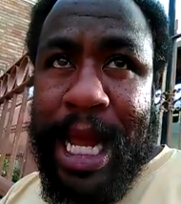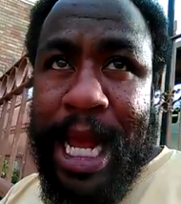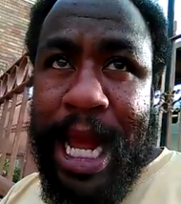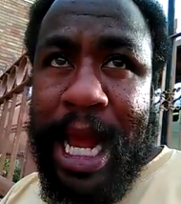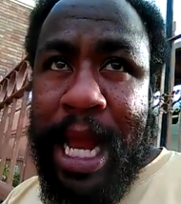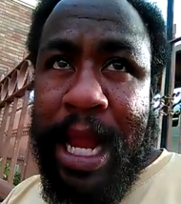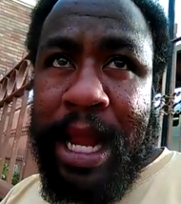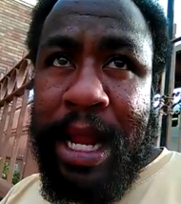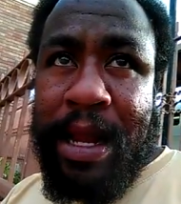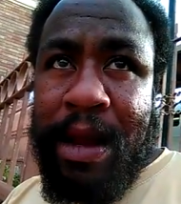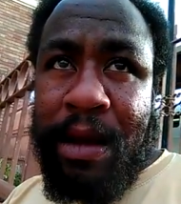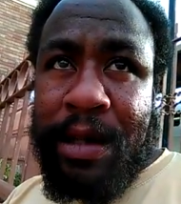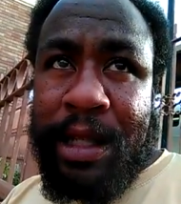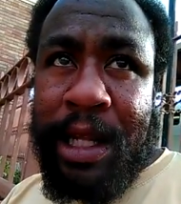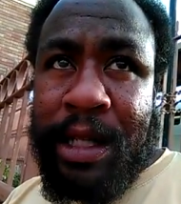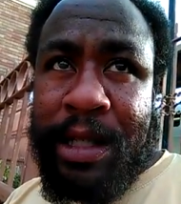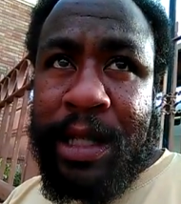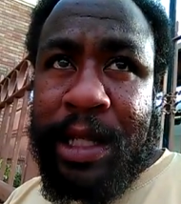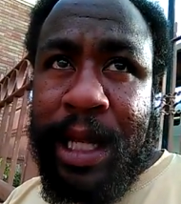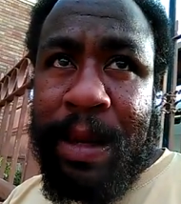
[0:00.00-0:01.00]
And
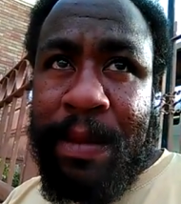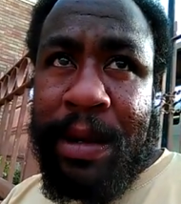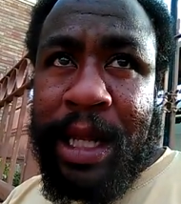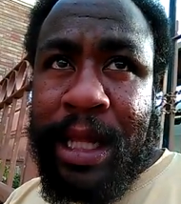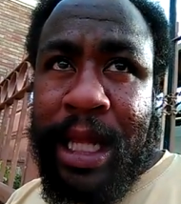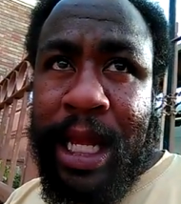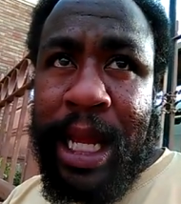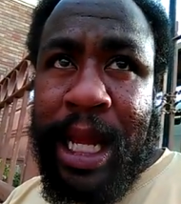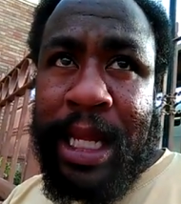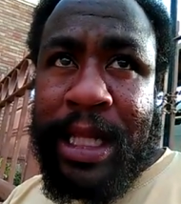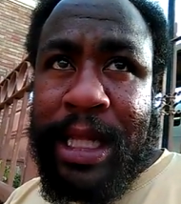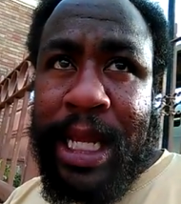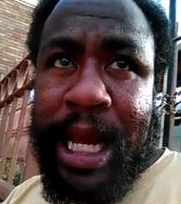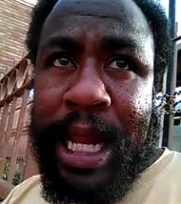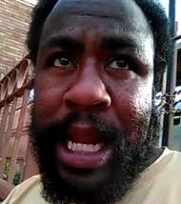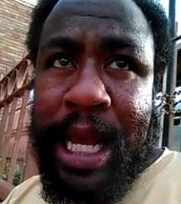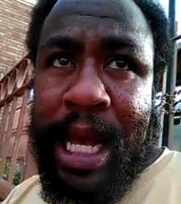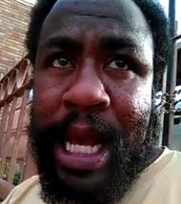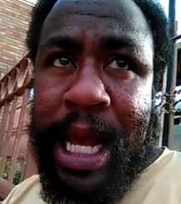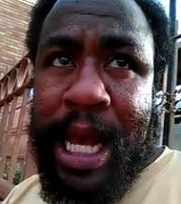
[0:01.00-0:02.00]
these are some of the things
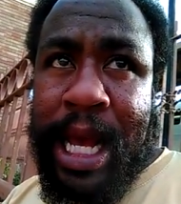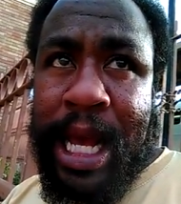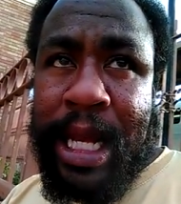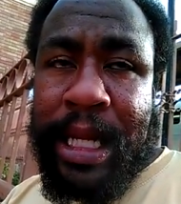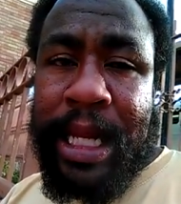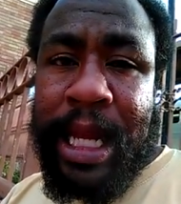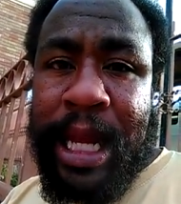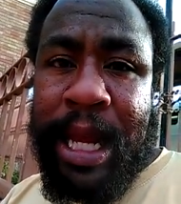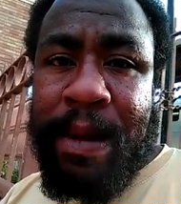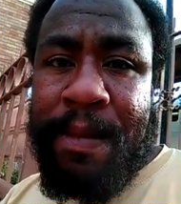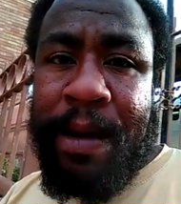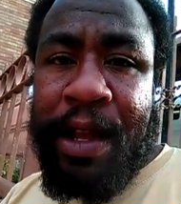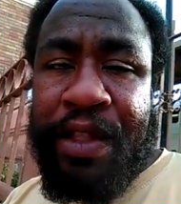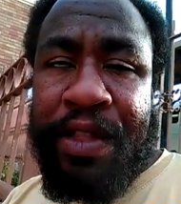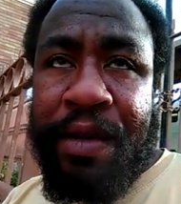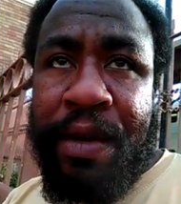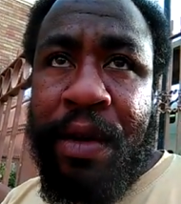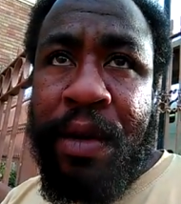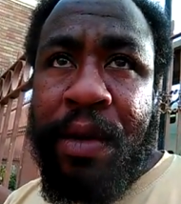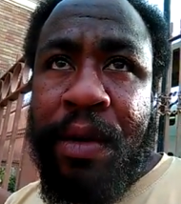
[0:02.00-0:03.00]
that get me
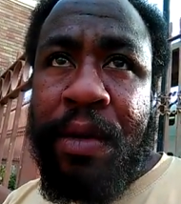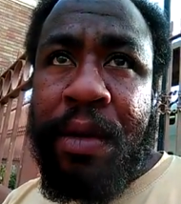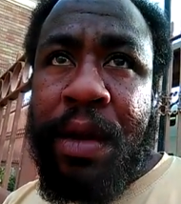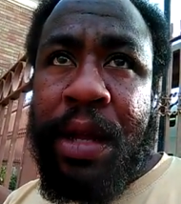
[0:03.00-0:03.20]
through.